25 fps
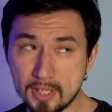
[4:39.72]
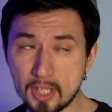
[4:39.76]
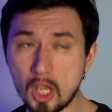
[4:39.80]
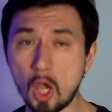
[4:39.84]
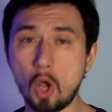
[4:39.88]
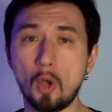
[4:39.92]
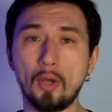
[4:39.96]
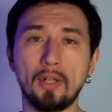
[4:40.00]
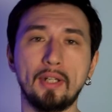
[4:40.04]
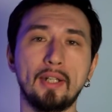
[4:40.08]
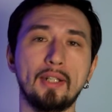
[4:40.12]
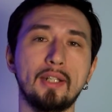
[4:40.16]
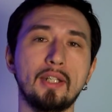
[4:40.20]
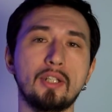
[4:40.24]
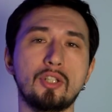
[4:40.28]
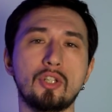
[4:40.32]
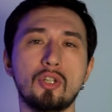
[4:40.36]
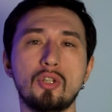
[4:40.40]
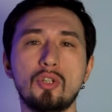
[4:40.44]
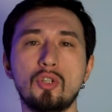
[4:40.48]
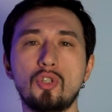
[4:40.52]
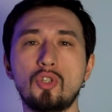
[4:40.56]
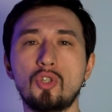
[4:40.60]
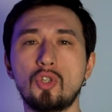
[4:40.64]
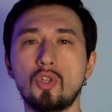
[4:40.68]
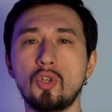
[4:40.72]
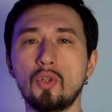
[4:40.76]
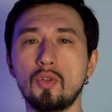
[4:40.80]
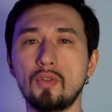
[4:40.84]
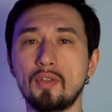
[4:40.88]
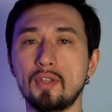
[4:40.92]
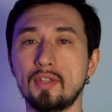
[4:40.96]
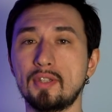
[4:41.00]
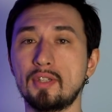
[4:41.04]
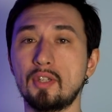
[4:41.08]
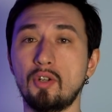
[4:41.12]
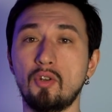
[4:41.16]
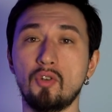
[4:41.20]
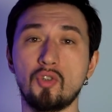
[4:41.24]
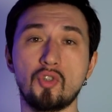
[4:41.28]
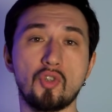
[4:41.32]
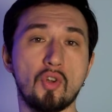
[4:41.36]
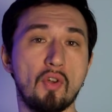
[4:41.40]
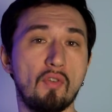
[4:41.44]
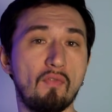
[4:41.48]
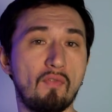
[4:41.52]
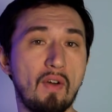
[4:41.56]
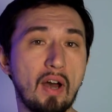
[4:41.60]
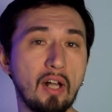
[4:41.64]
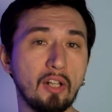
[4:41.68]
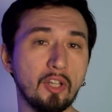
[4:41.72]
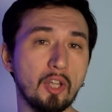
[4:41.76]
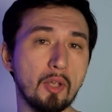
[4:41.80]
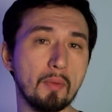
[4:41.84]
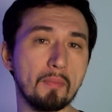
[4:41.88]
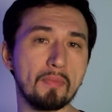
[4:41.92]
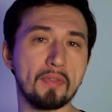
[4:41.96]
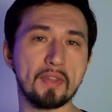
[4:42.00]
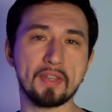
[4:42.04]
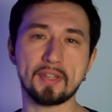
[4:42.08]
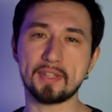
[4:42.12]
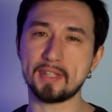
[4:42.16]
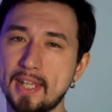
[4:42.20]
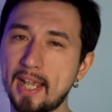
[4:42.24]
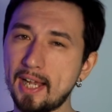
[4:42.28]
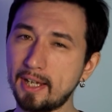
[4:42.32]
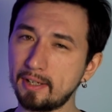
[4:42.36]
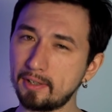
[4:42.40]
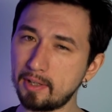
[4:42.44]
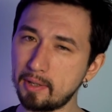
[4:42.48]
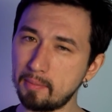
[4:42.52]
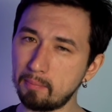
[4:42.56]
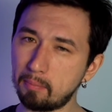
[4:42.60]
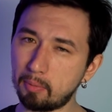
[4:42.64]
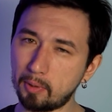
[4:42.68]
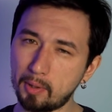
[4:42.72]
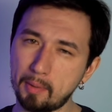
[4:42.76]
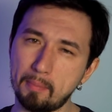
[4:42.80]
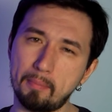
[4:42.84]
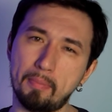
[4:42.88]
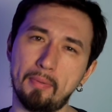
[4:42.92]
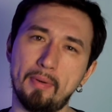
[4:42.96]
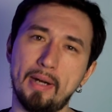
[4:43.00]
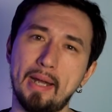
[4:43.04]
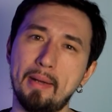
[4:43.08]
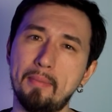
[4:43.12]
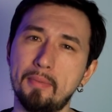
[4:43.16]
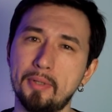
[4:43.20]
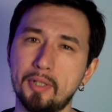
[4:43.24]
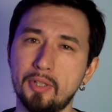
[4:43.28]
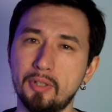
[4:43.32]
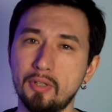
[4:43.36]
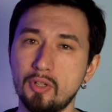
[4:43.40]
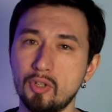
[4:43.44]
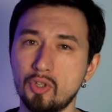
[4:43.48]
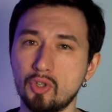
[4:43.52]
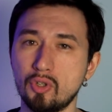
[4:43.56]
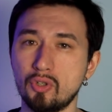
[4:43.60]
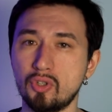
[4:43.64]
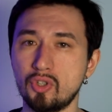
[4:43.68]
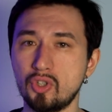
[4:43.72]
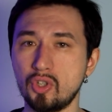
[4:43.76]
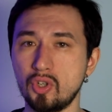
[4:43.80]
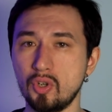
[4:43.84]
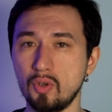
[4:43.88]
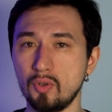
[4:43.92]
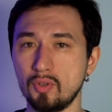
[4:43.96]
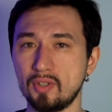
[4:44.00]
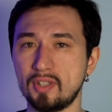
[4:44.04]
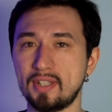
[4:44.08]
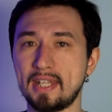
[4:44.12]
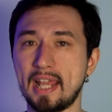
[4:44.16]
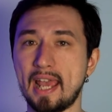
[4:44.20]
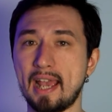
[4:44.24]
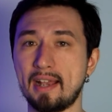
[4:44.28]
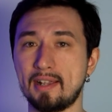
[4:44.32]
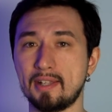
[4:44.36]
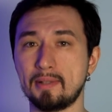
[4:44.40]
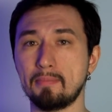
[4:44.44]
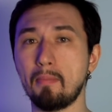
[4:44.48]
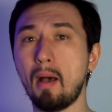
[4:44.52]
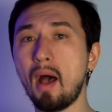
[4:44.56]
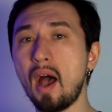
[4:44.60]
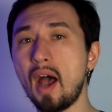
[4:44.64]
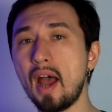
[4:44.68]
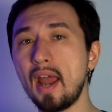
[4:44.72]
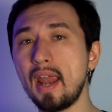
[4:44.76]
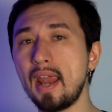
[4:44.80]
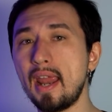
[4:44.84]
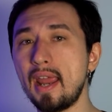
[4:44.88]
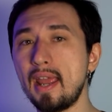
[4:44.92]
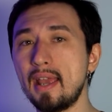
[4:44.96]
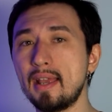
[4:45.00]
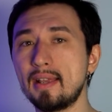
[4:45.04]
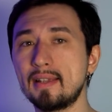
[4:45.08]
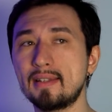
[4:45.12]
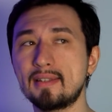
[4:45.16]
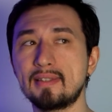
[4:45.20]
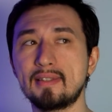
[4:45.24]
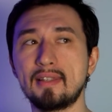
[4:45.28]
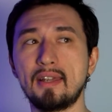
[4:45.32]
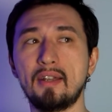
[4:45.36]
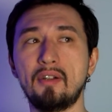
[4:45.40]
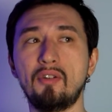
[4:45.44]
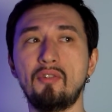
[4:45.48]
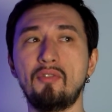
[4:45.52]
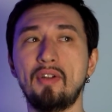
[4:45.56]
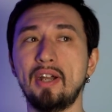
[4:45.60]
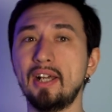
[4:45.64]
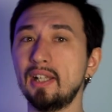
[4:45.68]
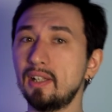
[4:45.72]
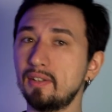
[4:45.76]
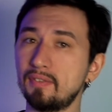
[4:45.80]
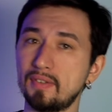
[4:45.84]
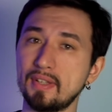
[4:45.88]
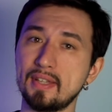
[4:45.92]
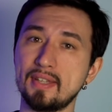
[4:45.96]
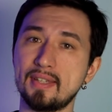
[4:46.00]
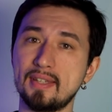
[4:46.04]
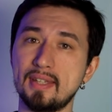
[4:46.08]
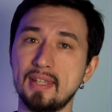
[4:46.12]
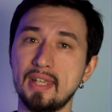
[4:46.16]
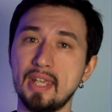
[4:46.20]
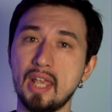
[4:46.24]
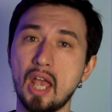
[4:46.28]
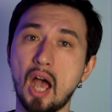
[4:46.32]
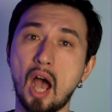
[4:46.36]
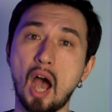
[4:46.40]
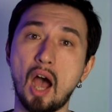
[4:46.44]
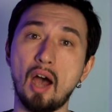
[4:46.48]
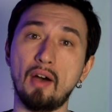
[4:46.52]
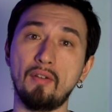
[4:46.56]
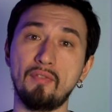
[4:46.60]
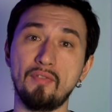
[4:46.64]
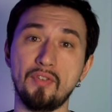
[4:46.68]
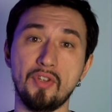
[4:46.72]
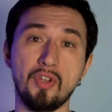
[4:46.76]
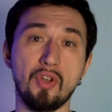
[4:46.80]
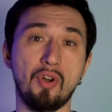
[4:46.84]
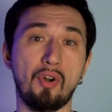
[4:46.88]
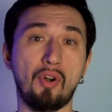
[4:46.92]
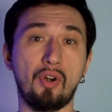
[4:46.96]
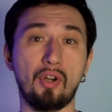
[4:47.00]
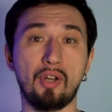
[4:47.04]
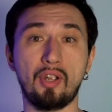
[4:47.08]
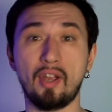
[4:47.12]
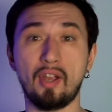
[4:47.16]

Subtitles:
So, in addition to the search volume, the second important parameter you should choose tags by is the relevancy of your